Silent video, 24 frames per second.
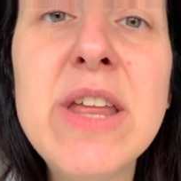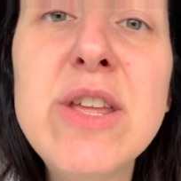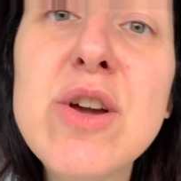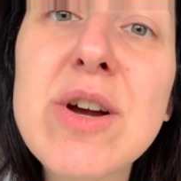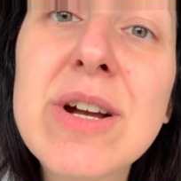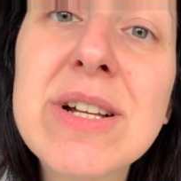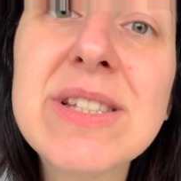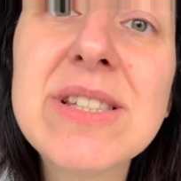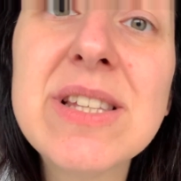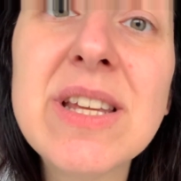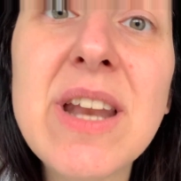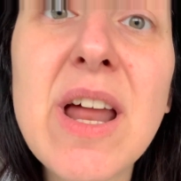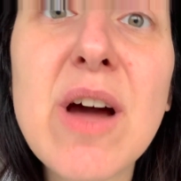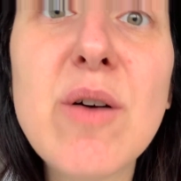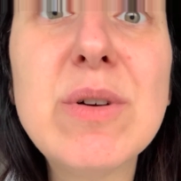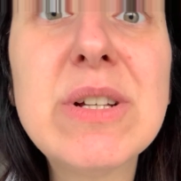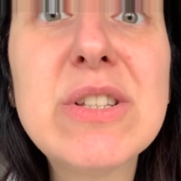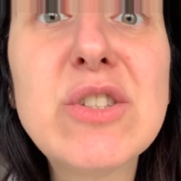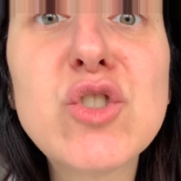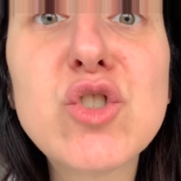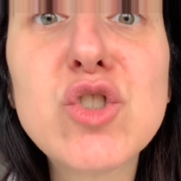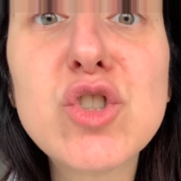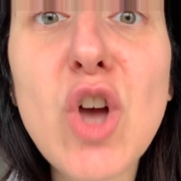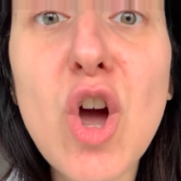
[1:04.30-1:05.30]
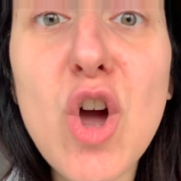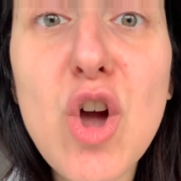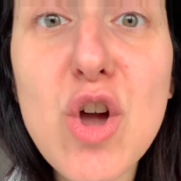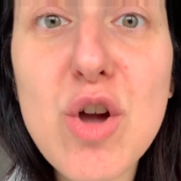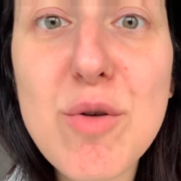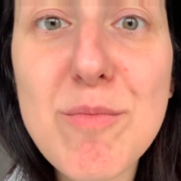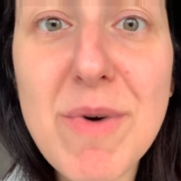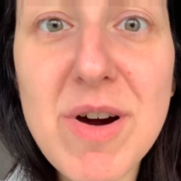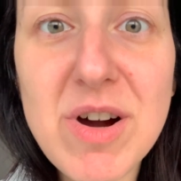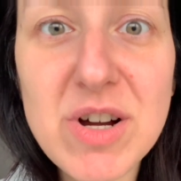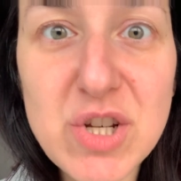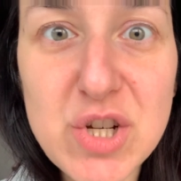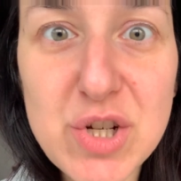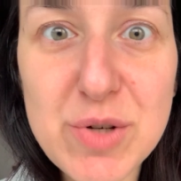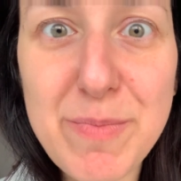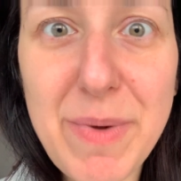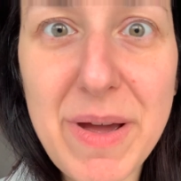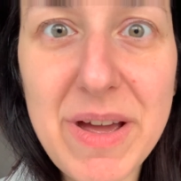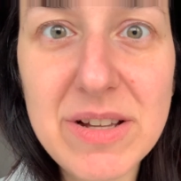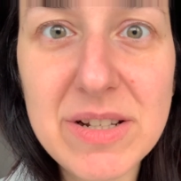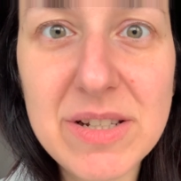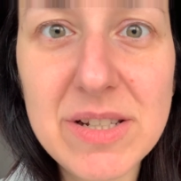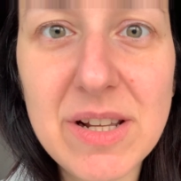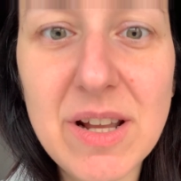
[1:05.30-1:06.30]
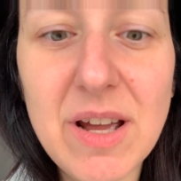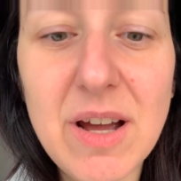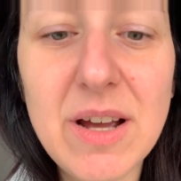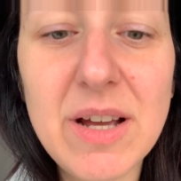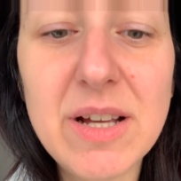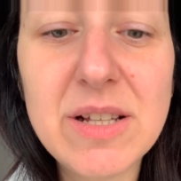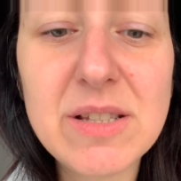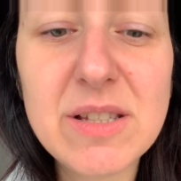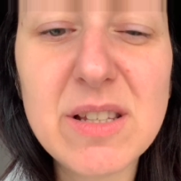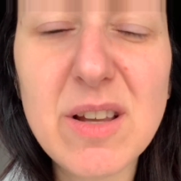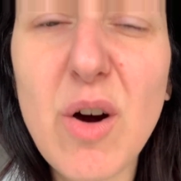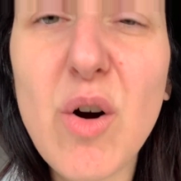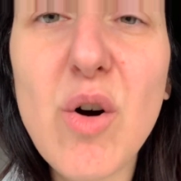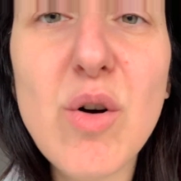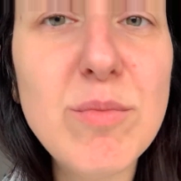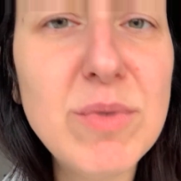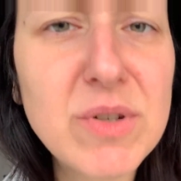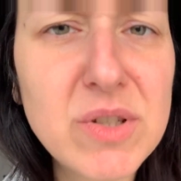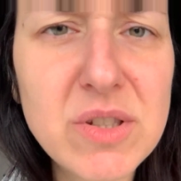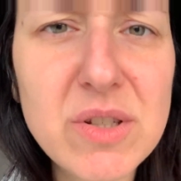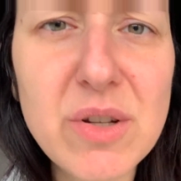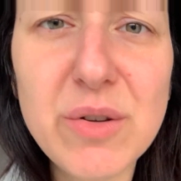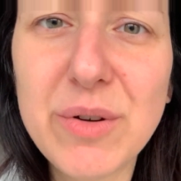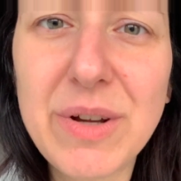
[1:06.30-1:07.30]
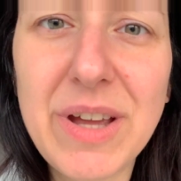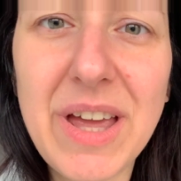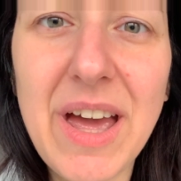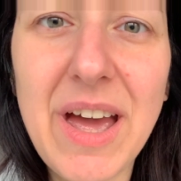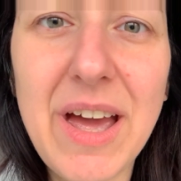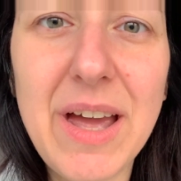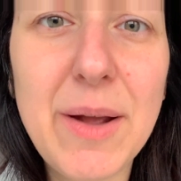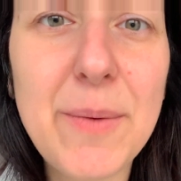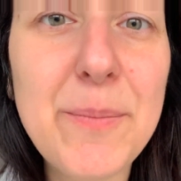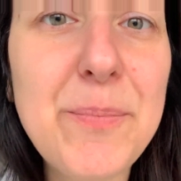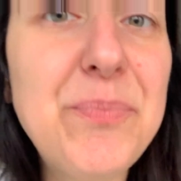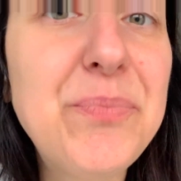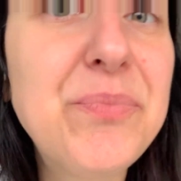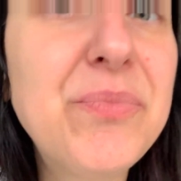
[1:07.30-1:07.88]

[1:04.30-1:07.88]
You can see now it's so much better. It's almost okay.